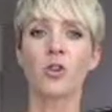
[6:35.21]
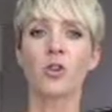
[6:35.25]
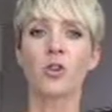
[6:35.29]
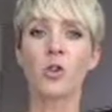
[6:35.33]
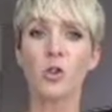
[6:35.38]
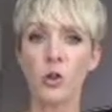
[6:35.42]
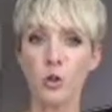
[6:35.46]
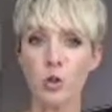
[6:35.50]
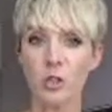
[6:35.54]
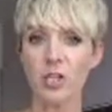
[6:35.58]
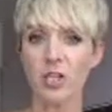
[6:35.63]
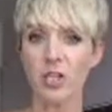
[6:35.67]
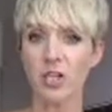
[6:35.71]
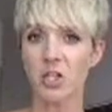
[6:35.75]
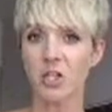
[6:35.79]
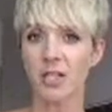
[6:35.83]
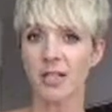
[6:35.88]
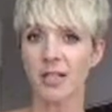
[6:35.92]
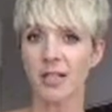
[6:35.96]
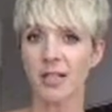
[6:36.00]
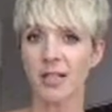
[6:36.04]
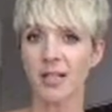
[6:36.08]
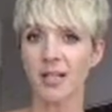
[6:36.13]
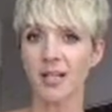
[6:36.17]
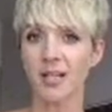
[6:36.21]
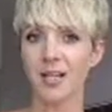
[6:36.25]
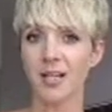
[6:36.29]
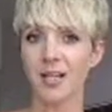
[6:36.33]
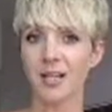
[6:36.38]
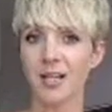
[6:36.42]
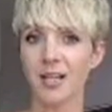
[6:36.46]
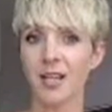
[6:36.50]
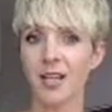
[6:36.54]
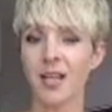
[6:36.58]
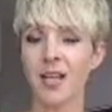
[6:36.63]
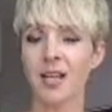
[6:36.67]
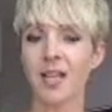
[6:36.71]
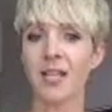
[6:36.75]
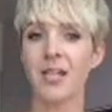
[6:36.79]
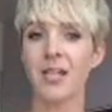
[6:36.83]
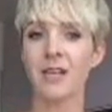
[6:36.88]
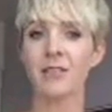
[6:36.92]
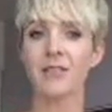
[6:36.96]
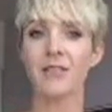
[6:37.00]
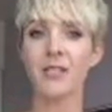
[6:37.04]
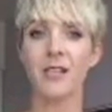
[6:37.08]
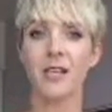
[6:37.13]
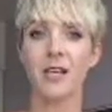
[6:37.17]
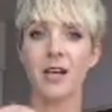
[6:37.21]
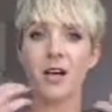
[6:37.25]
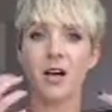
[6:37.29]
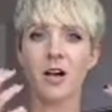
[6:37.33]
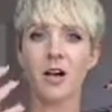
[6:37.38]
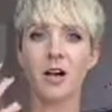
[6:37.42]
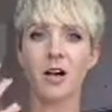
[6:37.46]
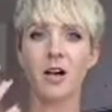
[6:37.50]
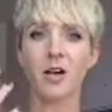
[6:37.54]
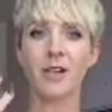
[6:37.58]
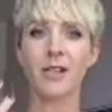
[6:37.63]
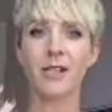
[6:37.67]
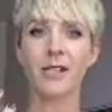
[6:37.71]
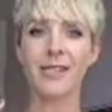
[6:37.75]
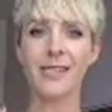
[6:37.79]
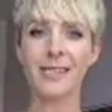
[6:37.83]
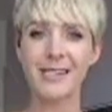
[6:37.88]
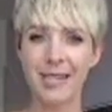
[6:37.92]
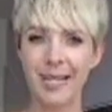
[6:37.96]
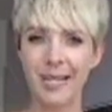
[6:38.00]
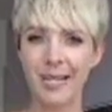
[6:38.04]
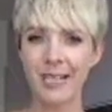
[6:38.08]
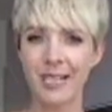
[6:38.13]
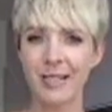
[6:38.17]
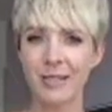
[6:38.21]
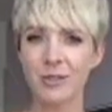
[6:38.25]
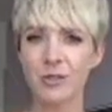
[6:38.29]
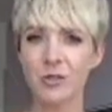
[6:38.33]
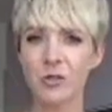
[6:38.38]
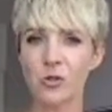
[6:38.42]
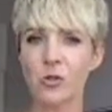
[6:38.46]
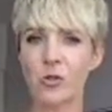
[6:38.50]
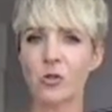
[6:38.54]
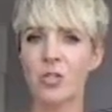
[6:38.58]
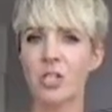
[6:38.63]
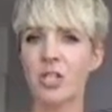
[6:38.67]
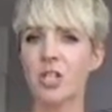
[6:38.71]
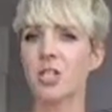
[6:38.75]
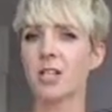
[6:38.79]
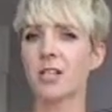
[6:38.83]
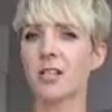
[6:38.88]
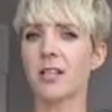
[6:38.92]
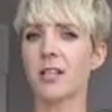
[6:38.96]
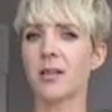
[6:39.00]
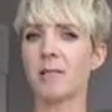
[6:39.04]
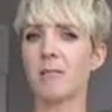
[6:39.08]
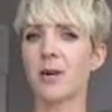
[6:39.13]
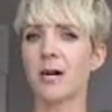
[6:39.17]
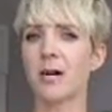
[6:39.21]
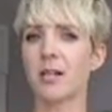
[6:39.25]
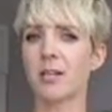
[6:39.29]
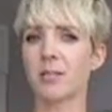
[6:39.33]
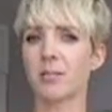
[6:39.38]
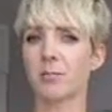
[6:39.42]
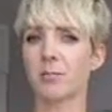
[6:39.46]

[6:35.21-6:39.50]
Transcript: too rigidly, and if they are taken too rigidly by the